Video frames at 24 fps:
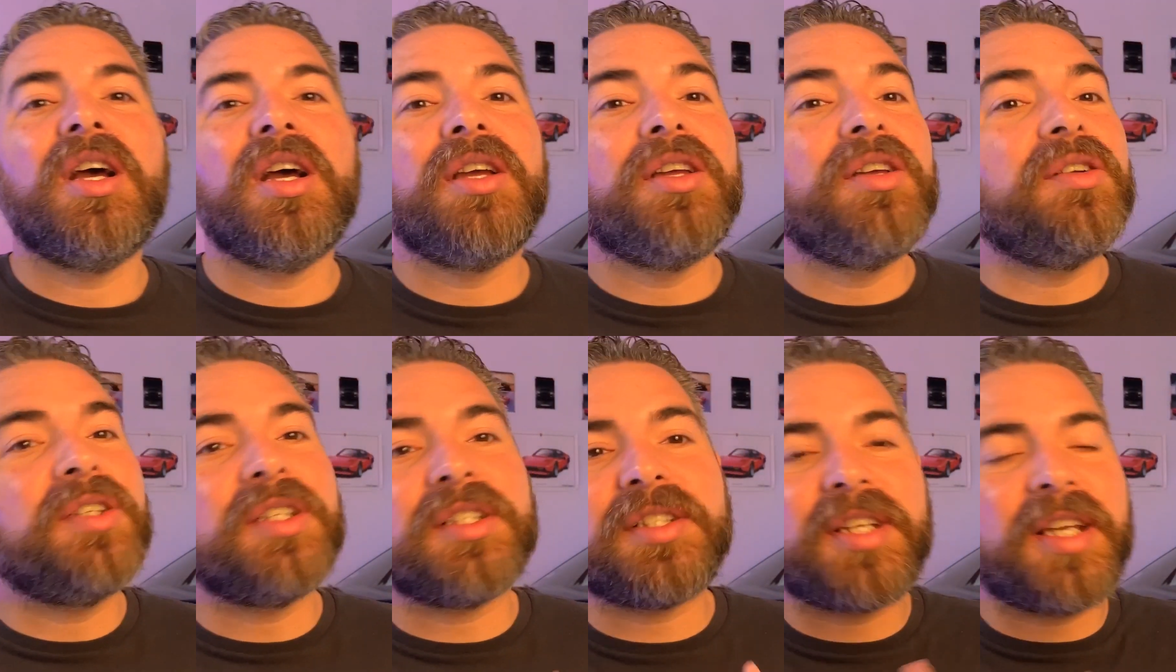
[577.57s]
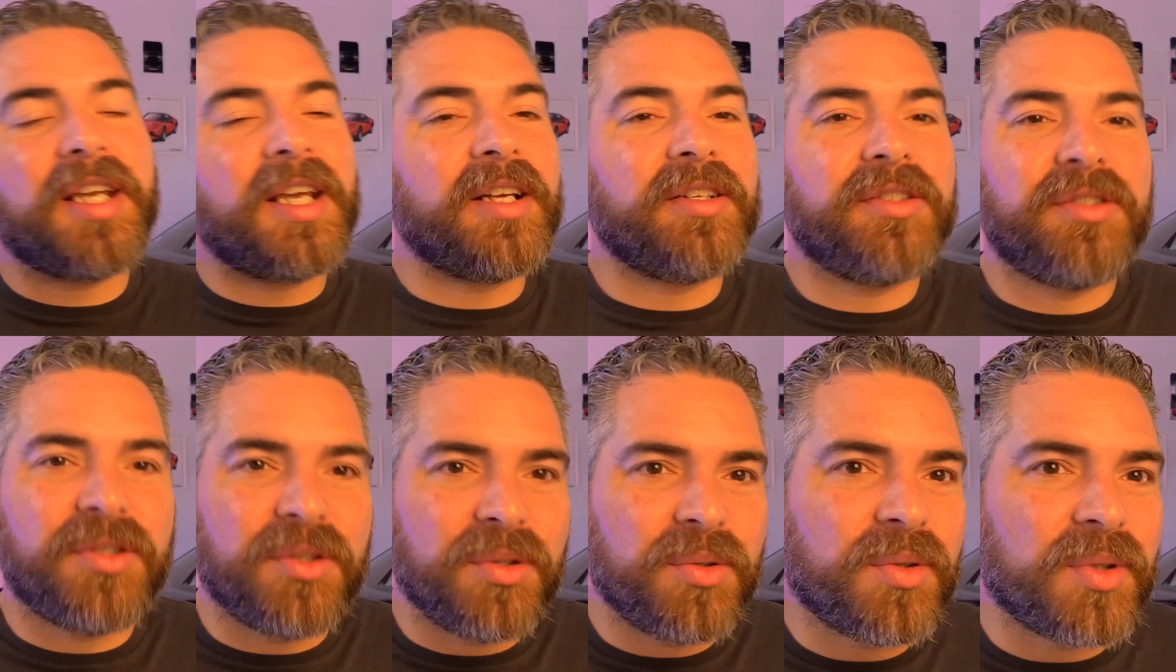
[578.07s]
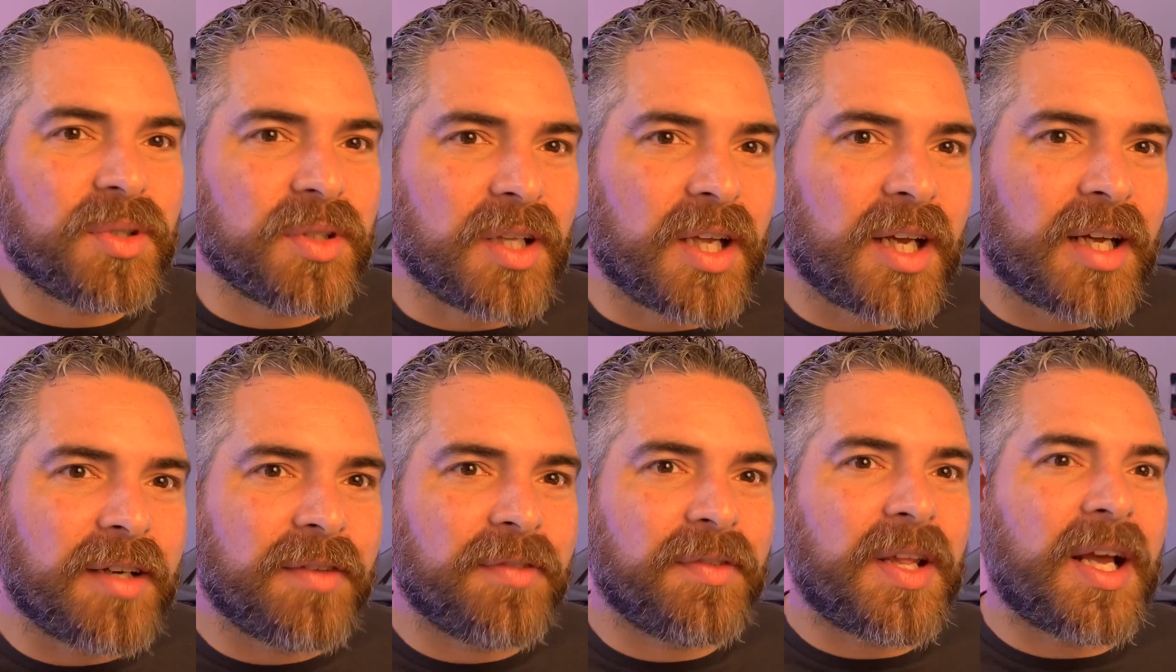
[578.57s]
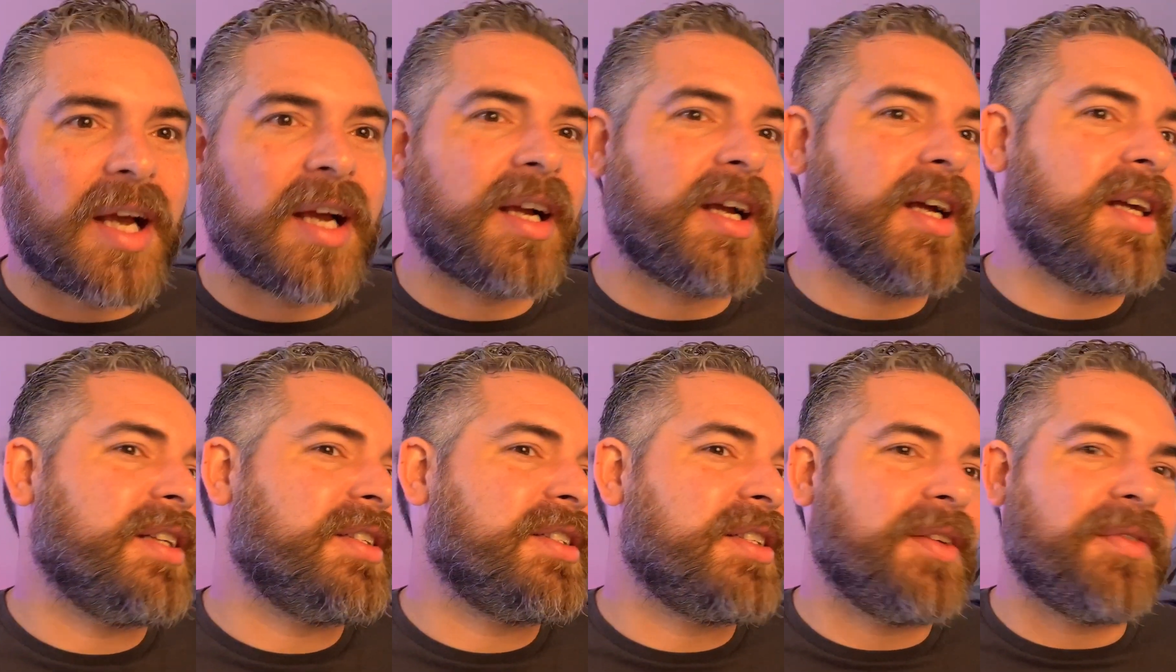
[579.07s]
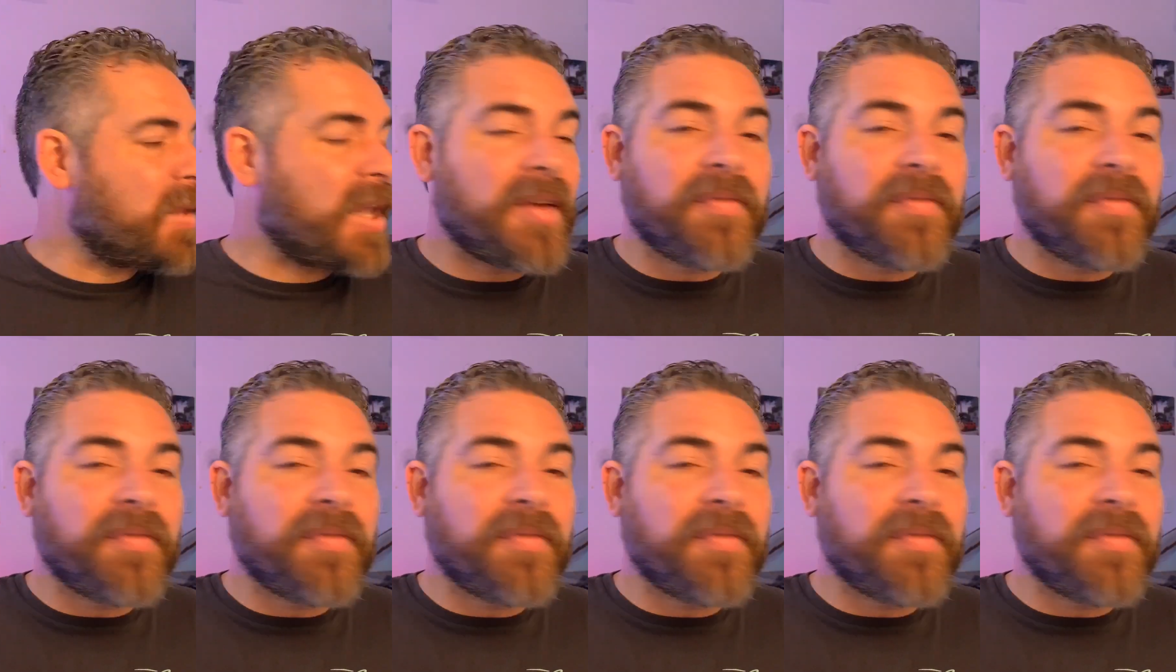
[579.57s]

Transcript: You just can't do a lot of that kind of stuff.